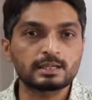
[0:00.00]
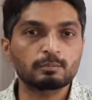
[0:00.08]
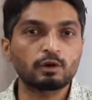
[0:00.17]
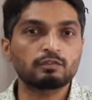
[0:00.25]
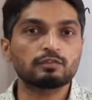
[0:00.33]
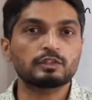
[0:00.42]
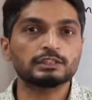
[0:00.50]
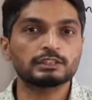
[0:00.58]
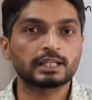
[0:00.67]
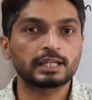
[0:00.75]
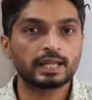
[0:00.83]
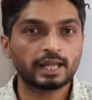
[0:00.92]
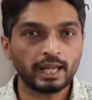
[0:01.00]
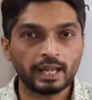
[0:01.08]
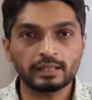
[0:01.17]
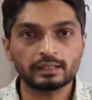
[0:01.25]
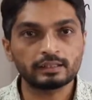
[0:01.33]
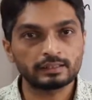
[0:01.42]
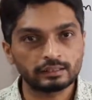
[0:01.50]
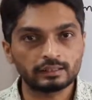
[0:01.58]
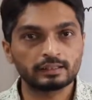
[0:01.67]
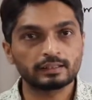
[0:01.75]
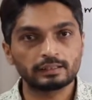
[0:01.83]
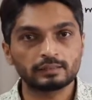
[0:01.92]
sum of first n
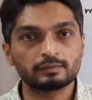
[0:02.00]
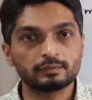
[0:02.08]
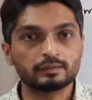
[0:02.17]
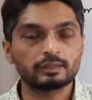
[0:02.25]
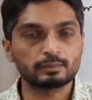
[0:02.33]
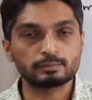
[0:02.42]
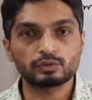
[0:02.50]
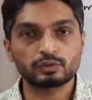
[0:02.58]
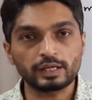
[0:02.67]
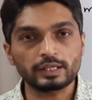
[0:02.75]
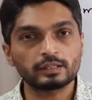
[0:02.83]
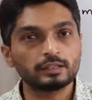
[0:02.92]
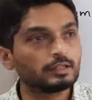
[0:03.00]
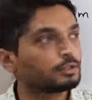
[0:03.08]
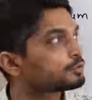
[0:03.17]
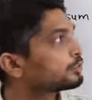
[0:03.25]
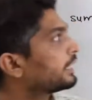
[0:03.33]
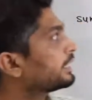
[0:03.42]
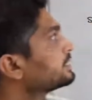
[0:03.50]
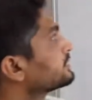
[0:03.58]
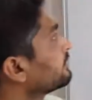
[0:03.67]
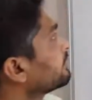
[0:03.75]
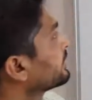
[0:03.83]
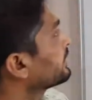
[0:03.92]
terms, right? So that is
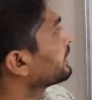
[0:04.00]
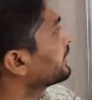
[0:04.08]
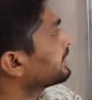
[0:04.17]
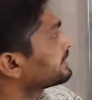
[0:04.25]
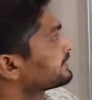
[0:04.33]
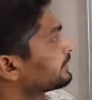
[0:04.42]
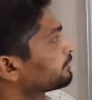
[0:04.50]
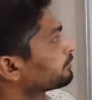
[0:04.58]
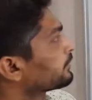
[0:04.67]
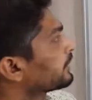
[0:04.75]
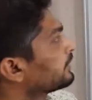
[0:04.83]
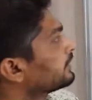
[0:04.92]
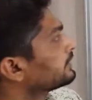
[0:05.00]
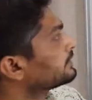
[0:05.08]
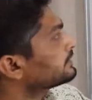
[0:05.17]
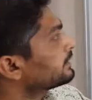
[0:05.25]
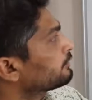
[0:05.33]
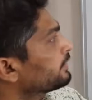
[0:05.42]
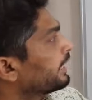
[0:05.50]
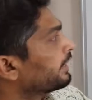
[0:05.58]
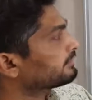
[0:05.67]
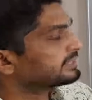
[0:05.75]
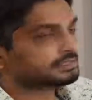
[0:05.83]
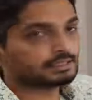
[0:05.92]
our Sn. See, we
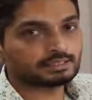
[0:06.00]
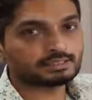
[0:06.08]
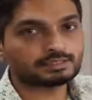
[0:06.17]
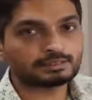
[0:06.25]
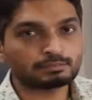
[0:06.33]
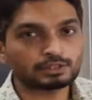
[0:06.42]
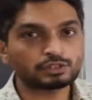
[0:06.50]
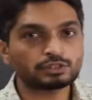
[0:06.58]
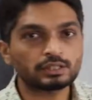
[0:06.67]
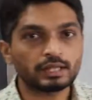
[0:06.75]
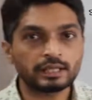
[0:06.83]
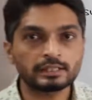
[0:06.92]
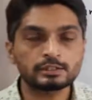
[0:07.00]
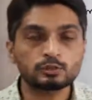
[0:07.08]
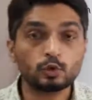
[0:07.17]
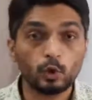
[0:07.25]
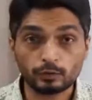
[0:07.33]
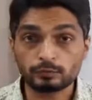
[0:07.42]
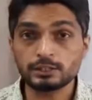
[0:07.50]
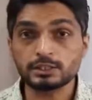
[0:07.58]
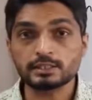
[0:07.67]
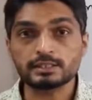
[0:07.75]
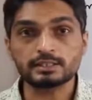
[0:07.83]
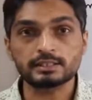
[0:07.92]
have a series summation n is
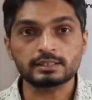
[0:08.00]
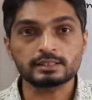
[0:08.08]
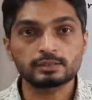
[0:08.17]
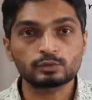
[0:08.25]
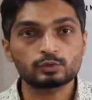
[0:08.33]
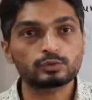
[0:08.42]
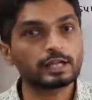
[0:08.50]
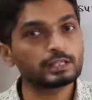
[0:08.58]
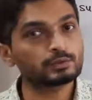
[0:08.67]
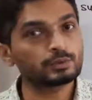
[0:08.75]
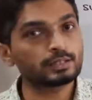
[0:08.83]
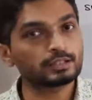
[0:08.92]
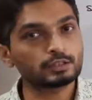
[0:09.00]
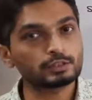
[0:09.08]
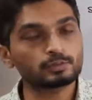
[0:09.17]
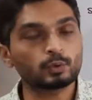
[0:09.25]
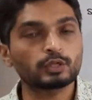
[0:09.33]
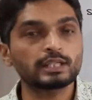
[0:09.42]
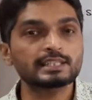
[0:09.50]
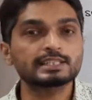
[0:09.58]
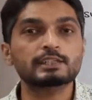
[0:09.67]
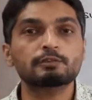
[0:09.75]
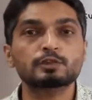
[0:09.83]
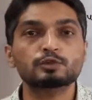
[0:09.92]
convergent series, so that's why corresponding
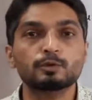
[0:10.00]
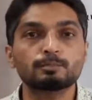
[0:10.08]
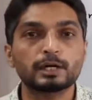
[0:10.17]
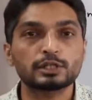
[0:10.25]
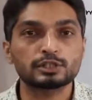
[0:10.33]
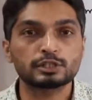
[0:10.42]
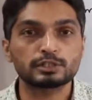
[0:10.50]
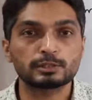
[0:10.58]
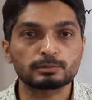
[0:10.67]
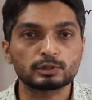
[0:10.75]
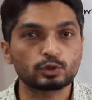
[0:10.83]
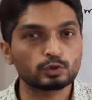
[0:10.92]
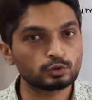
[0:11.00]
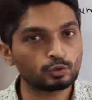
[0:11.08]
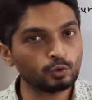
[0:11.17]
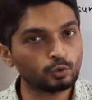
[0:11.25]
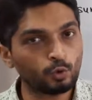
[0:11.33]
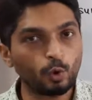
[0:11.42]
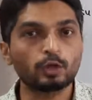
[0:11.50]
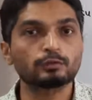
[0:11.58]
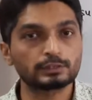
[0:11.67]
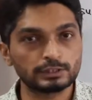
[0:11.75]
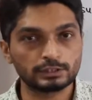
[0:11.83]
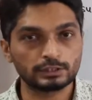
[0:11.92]
sequence of partial sum is also
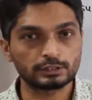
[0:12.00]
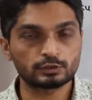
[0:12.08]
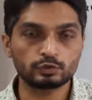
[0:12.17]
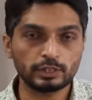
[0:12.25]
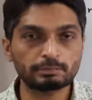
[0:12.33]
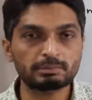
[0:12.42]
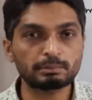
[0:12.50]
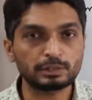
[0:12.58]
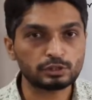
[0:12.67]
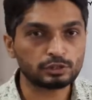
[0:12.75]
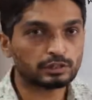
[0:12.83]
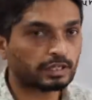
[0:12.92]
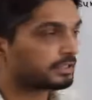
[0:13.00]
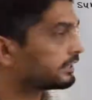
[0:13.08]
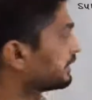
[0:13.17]
convergent. So let me mention that